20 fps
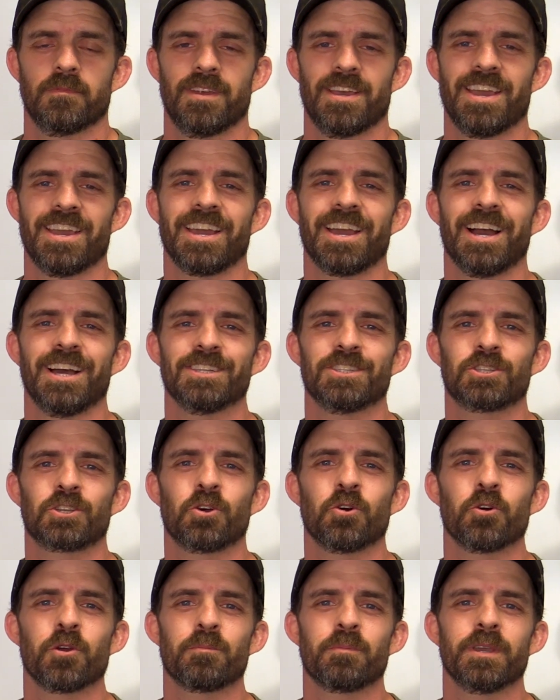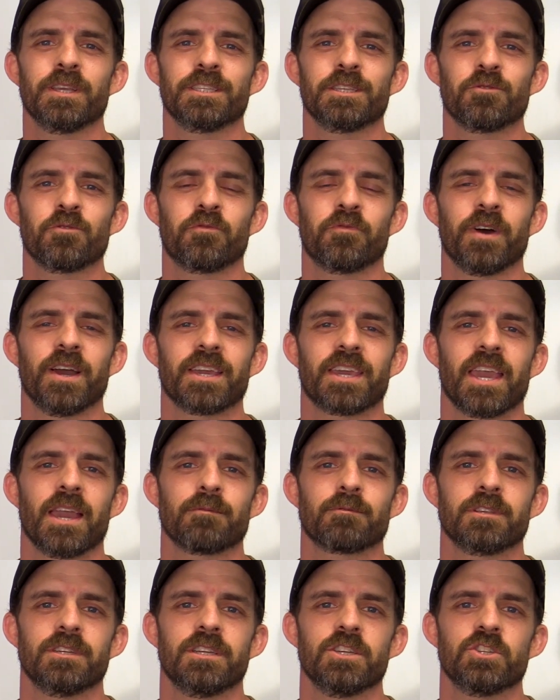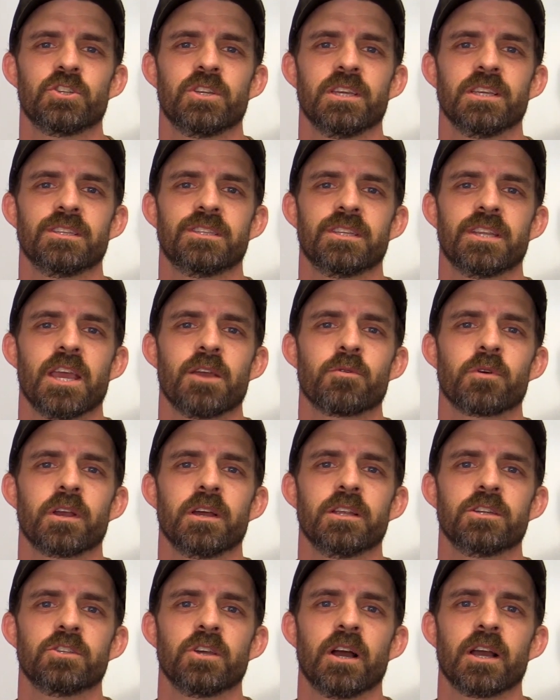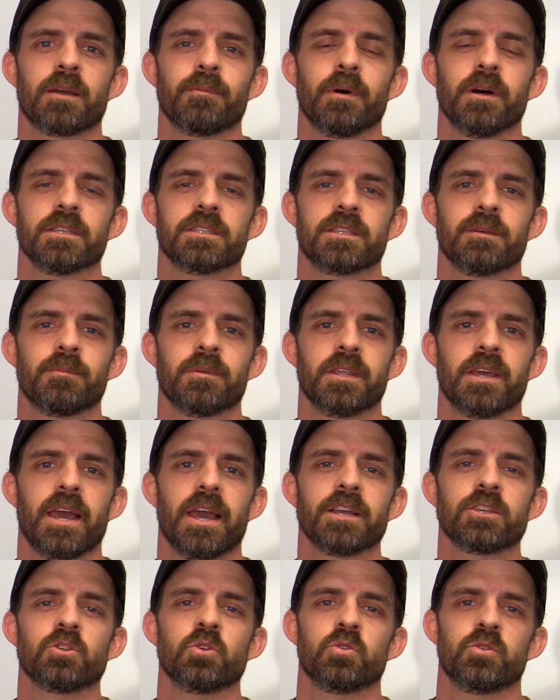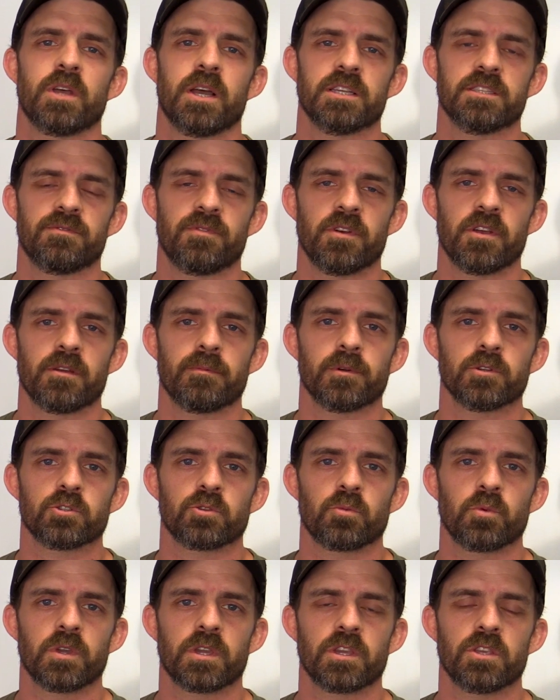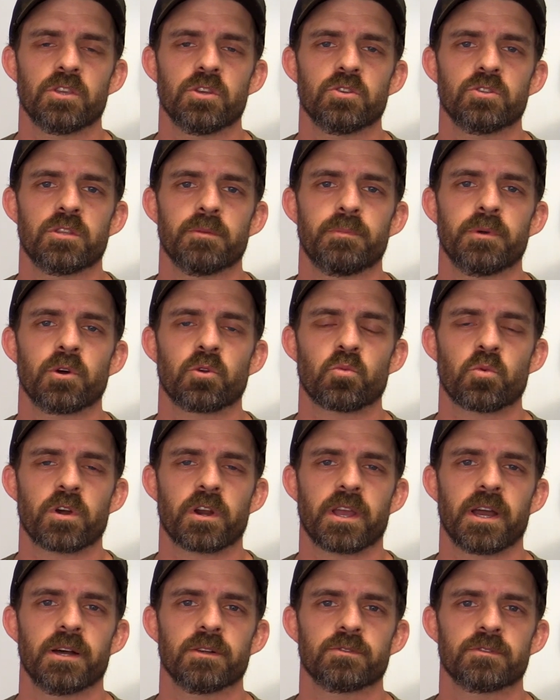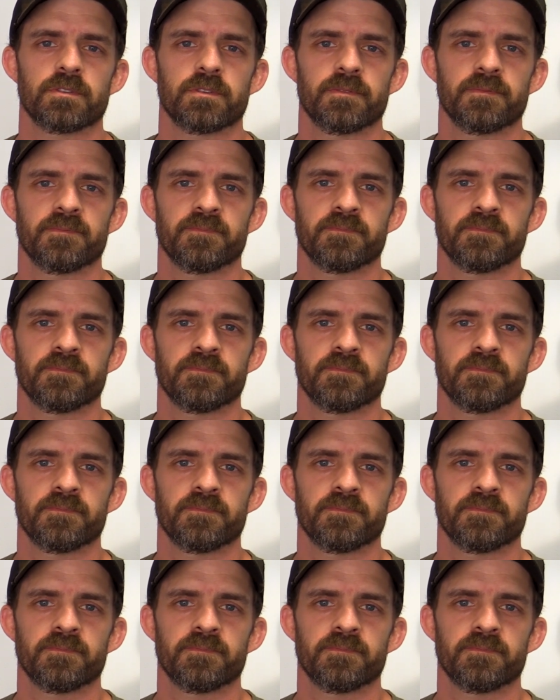Hey guys, it's Corey Beasley with Fight Camp Conditioning. Today we're going to talk about some of the exercise variables that we can use to build workouts.